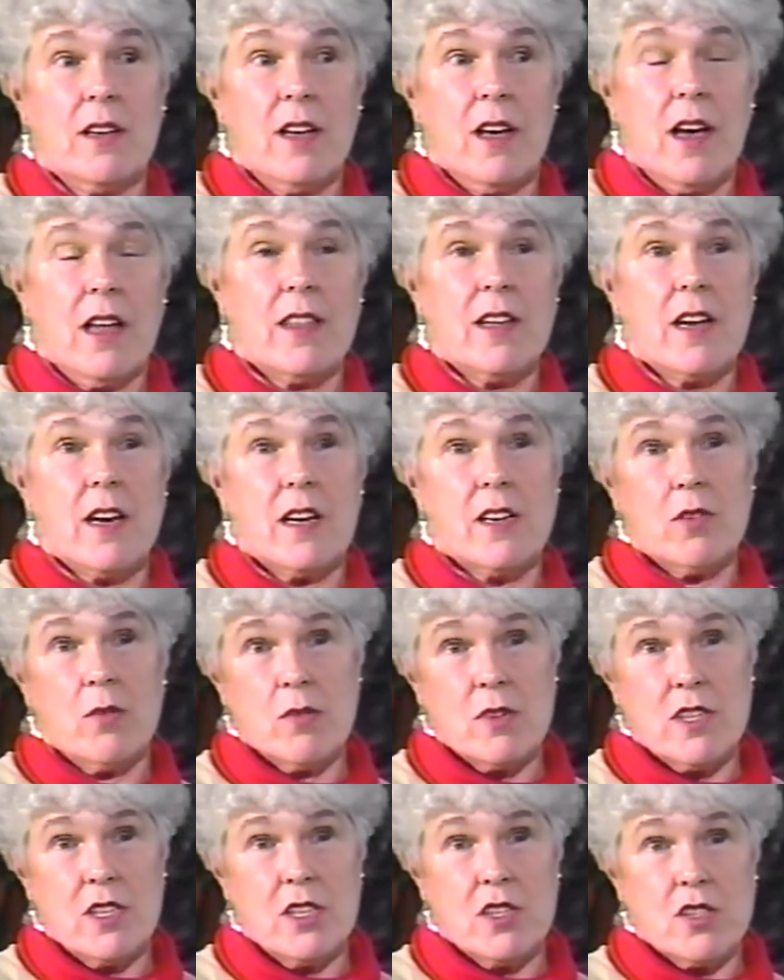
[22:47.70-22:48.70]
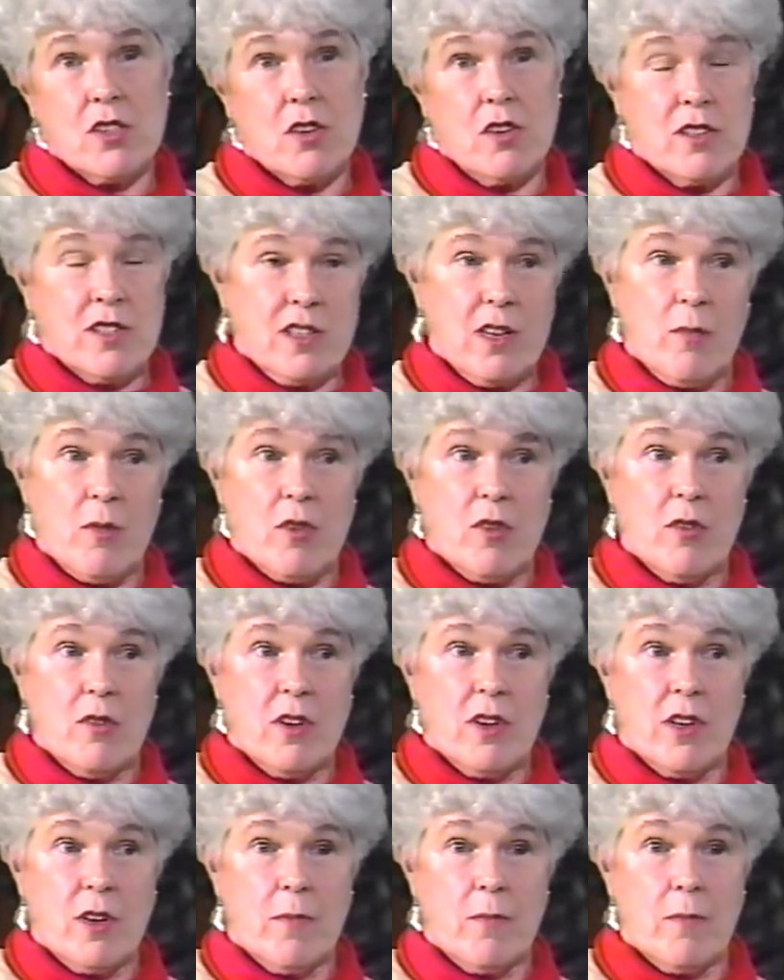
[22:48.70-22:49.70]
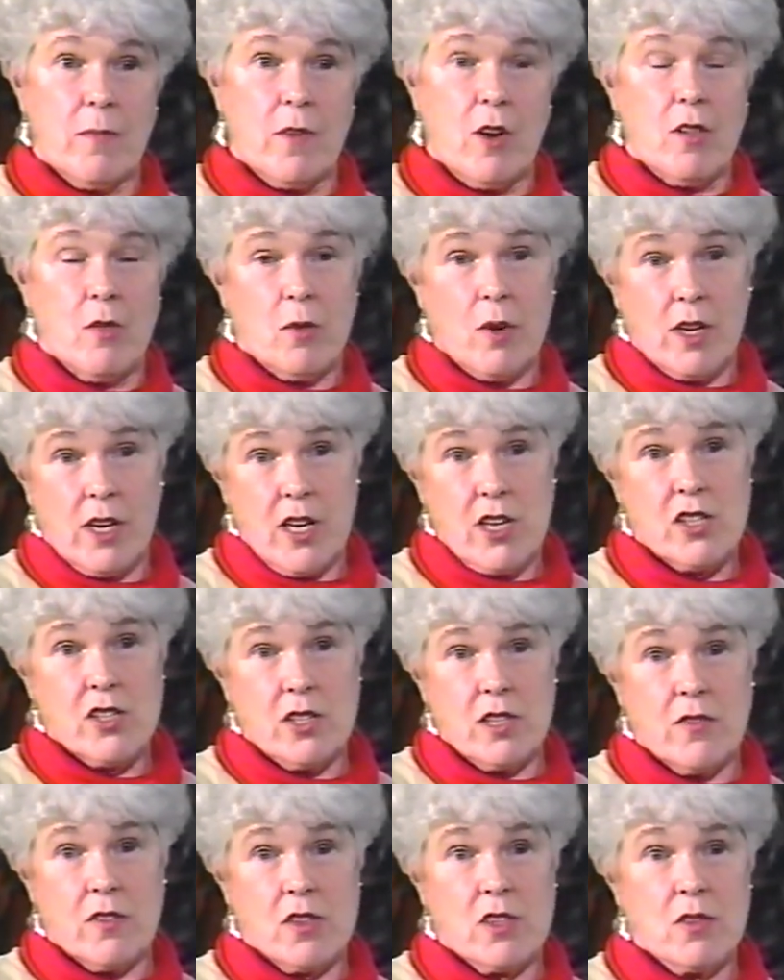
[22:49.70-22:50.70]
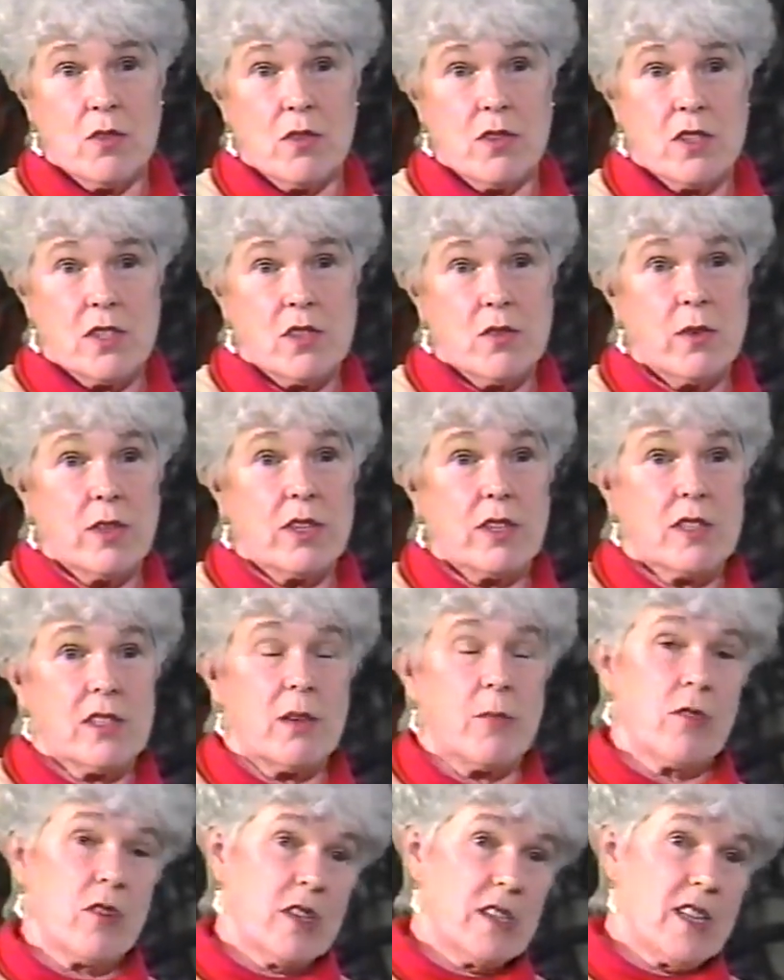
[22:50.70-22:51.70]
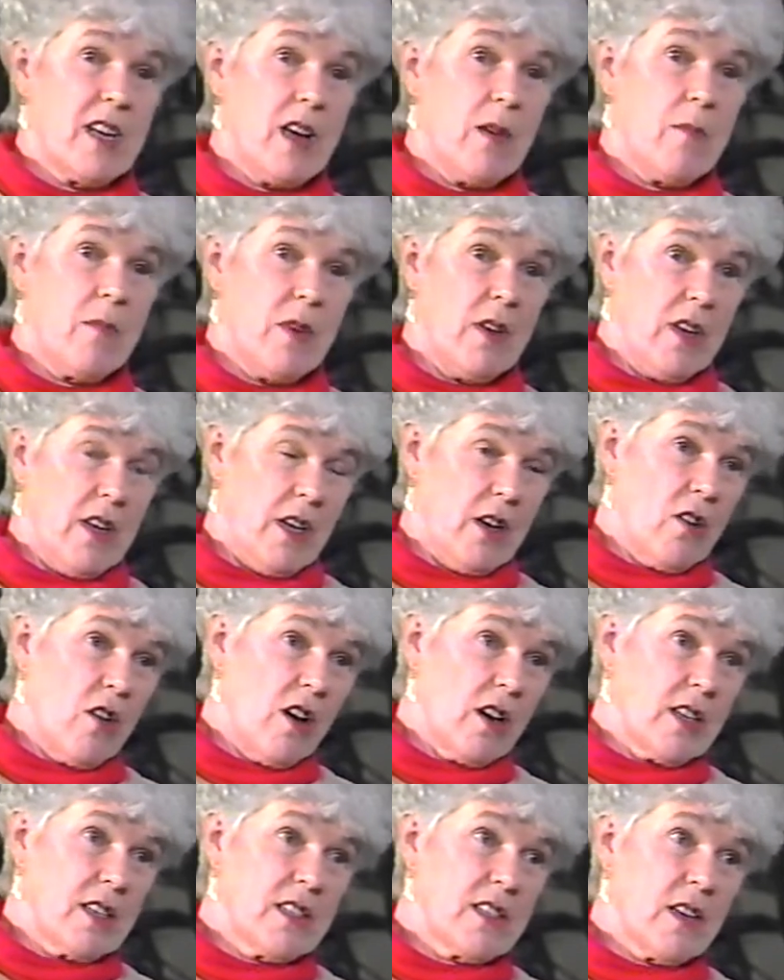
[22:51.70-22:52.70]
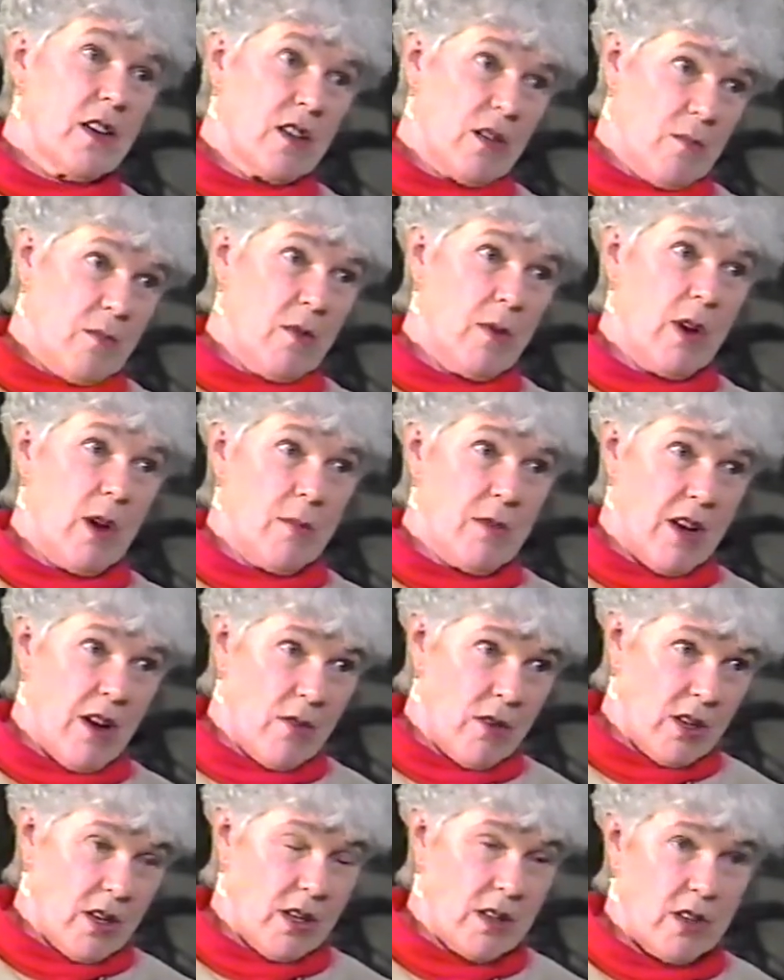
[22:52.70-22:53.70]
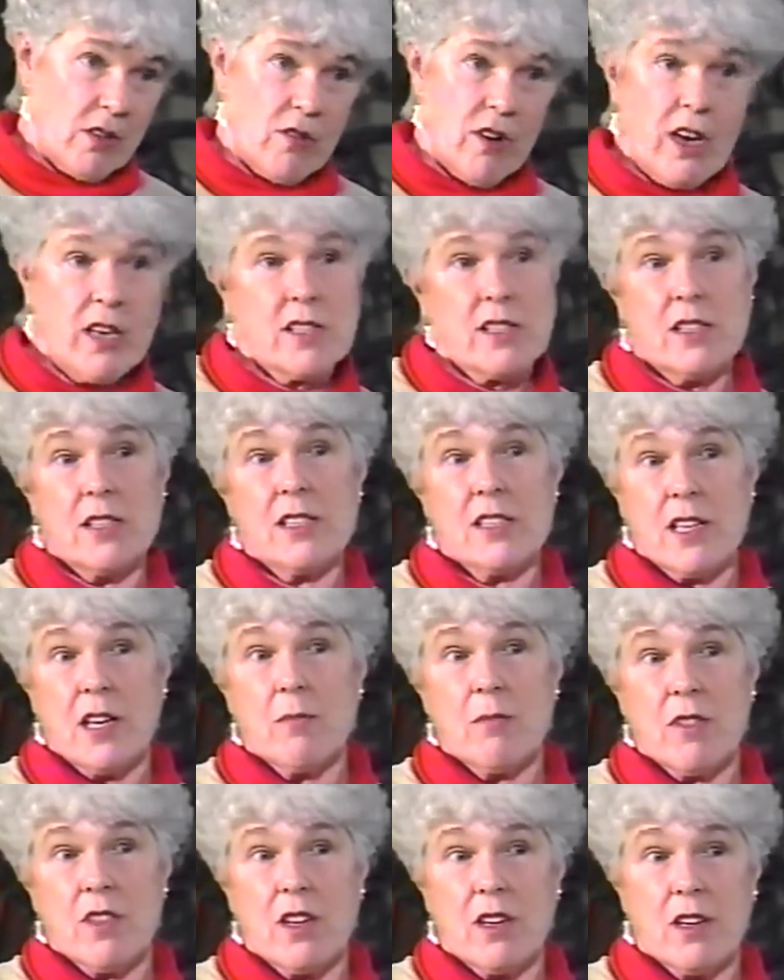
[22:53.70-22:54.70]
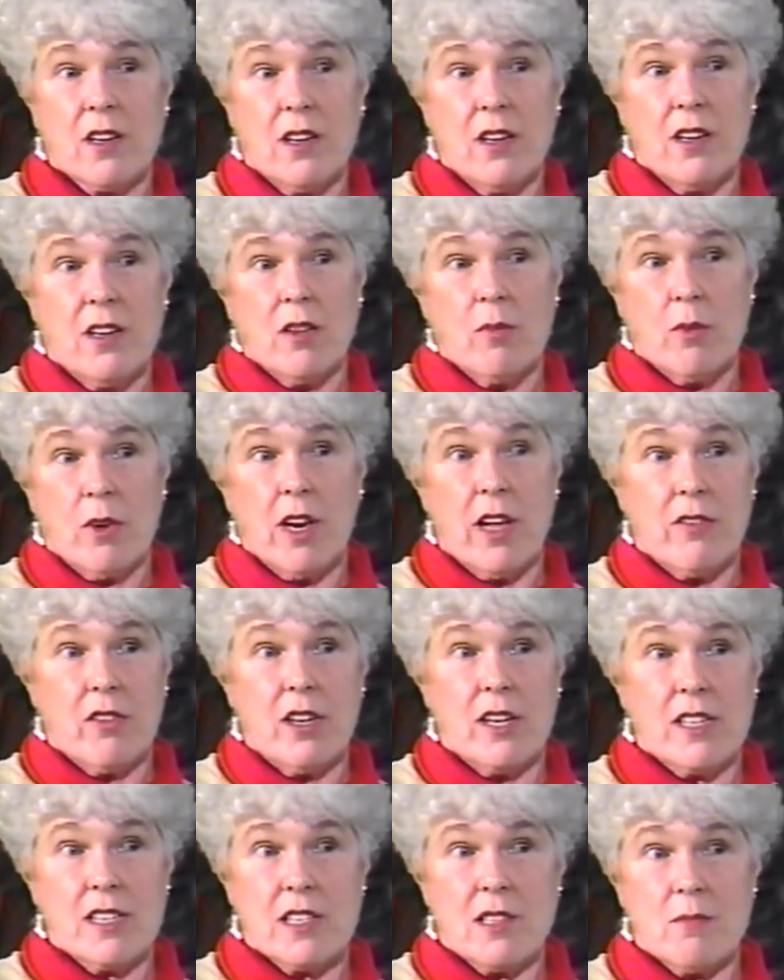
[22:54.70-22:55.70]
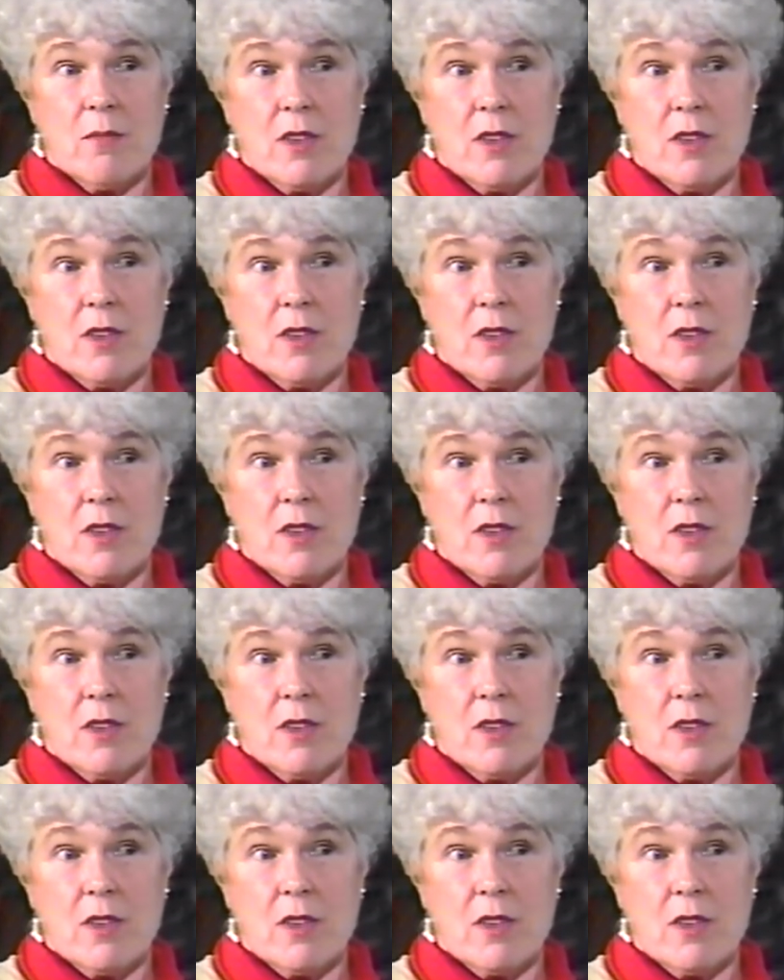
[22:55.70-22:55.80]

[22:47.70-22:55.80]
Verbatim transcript: And then I don't teach all summer, although occasionally if a student is doing a summer exam in August, I'll come when I'm down to cut the grass and this type of thing, we'll have a lesson.